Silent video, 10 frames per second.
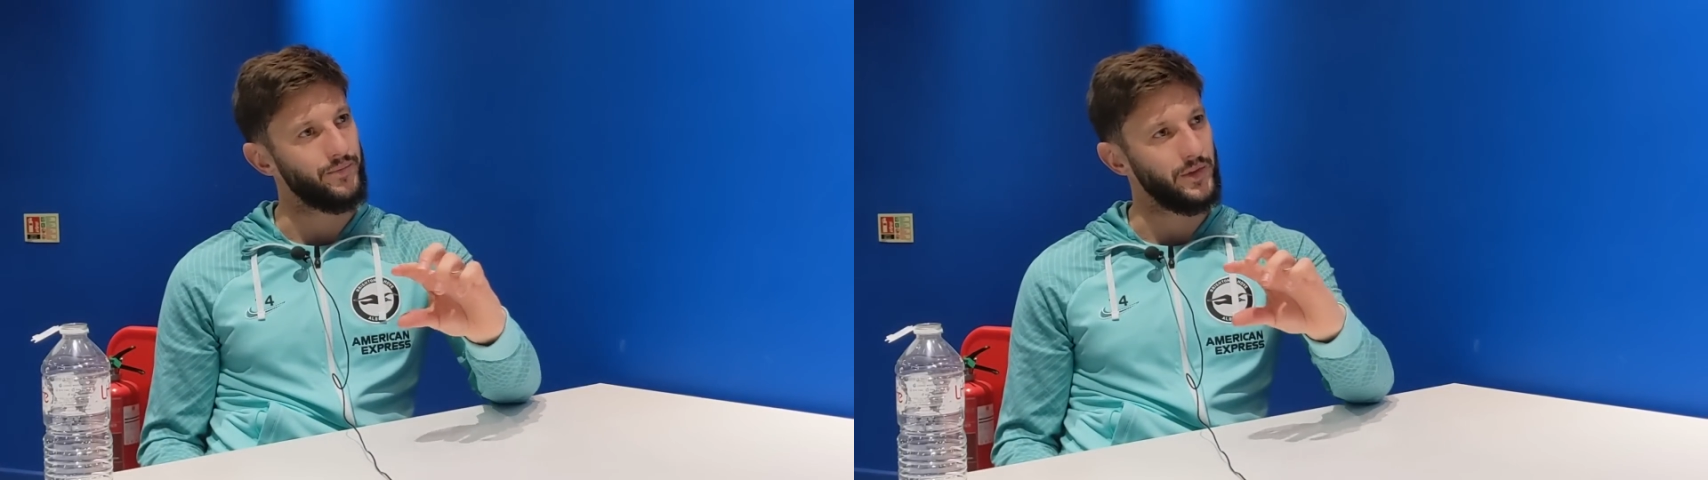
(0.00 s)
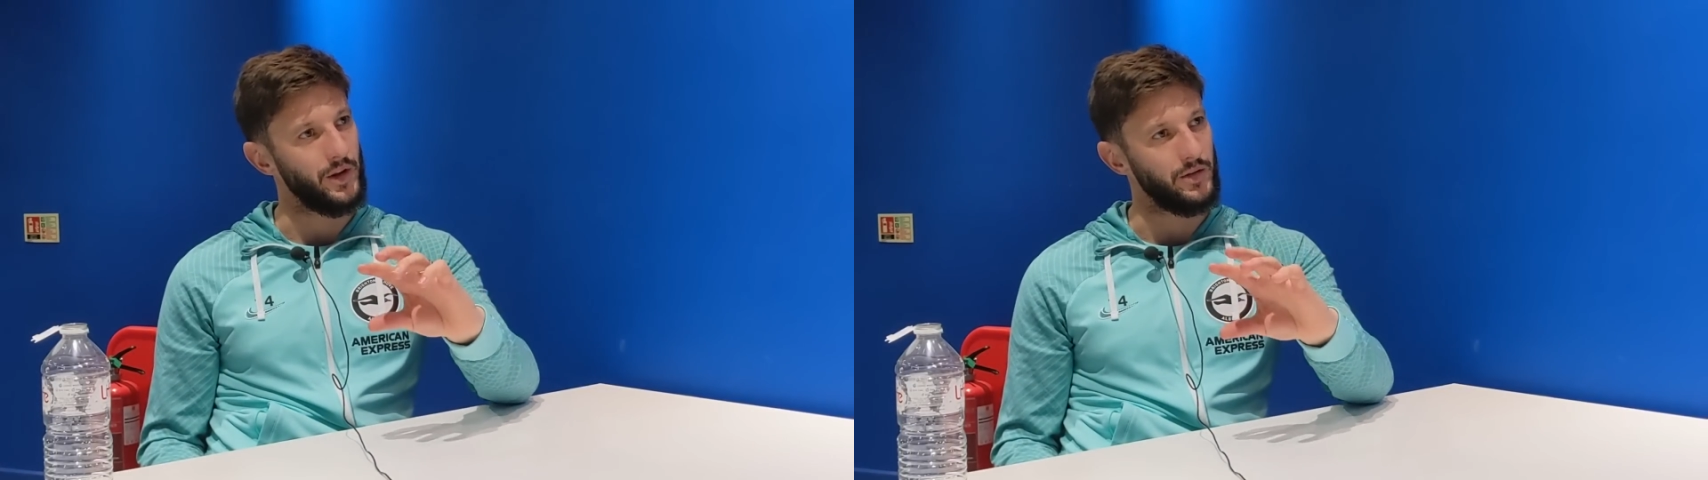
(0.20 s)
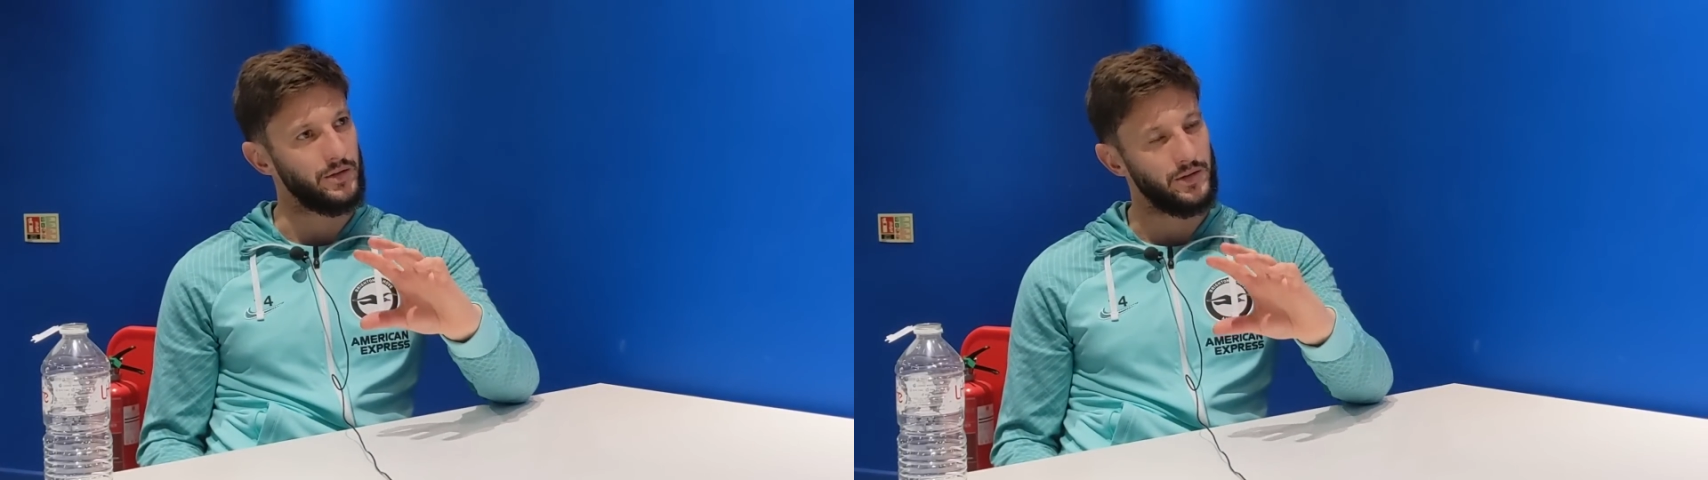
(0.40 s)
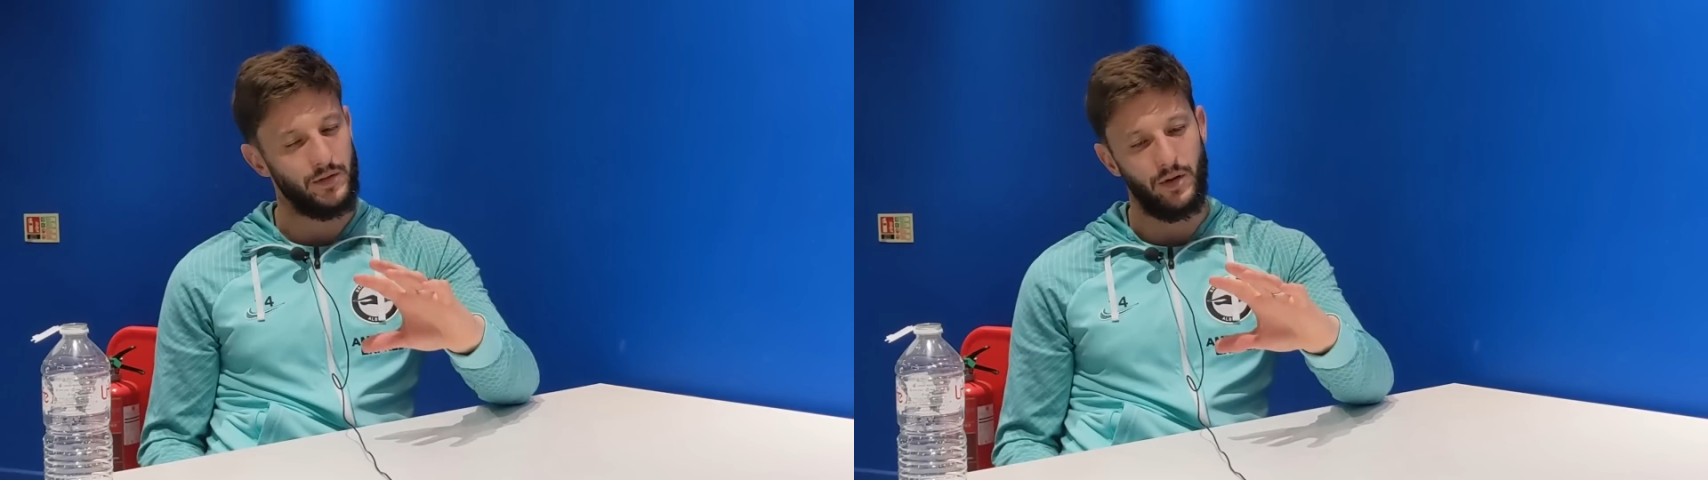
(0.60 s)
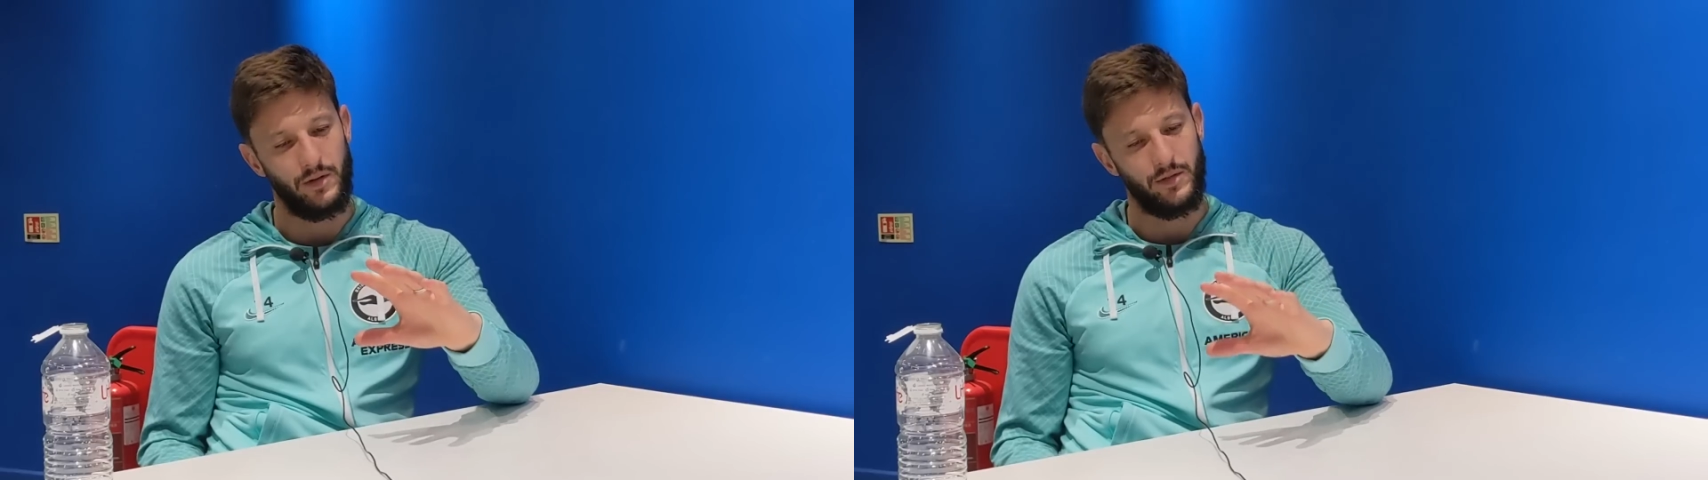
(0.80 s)

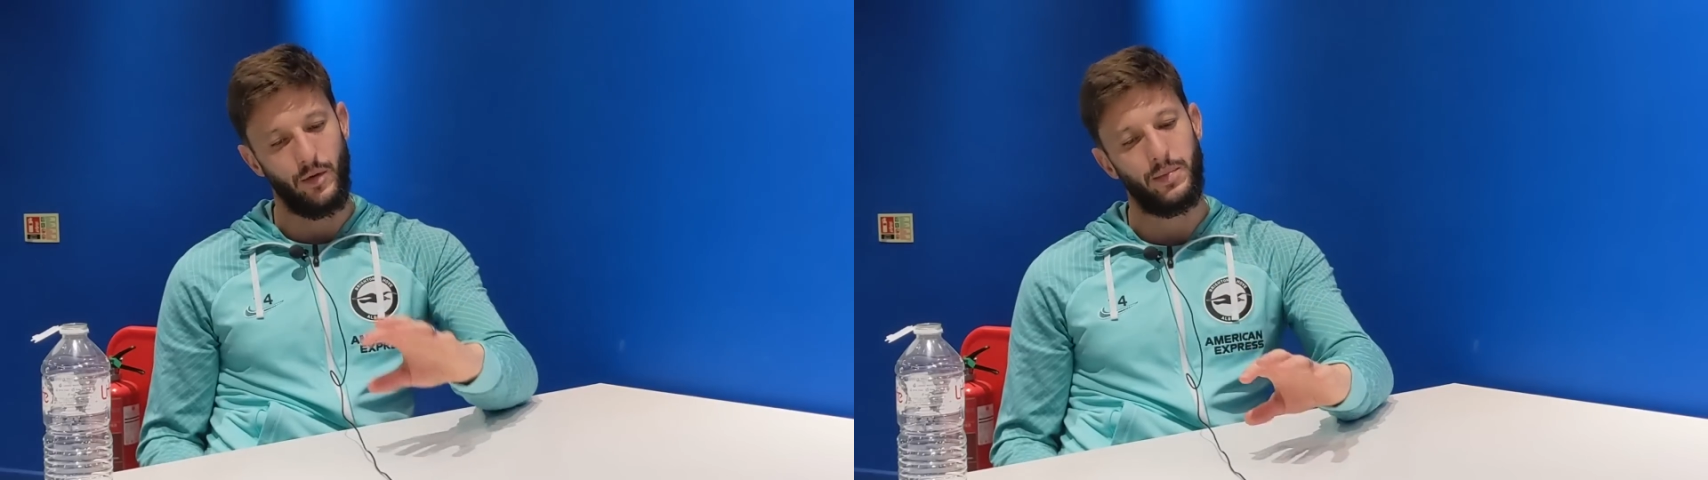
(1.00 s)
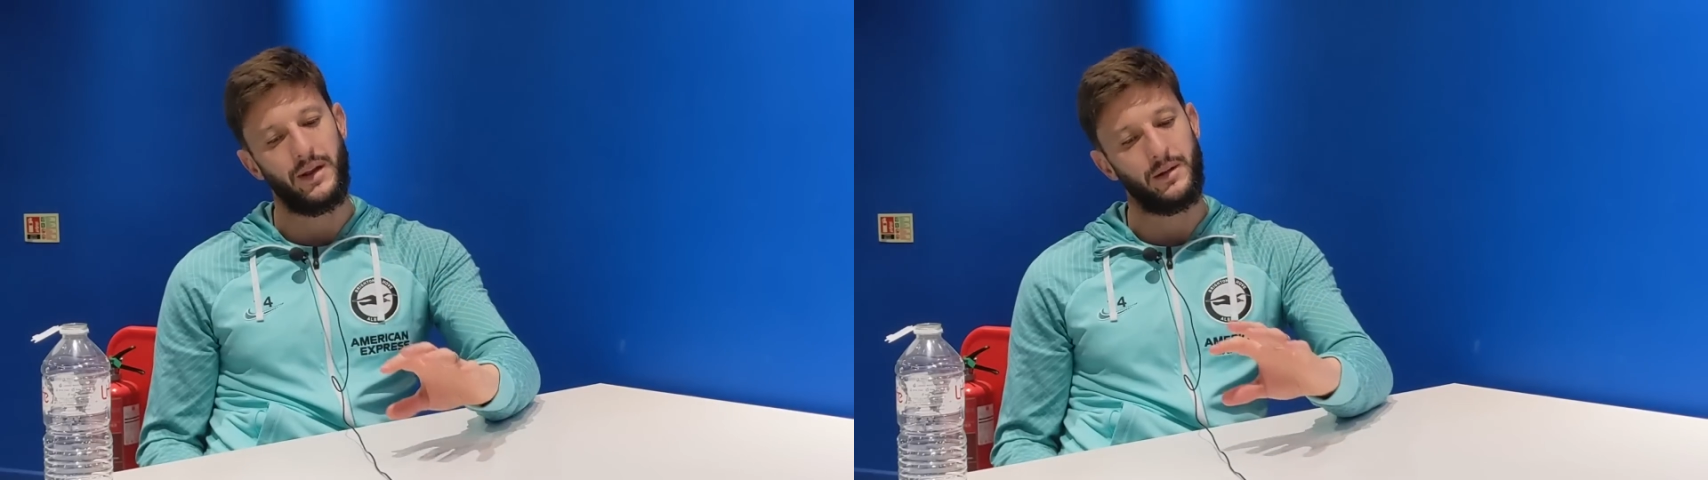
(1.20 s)
Not playing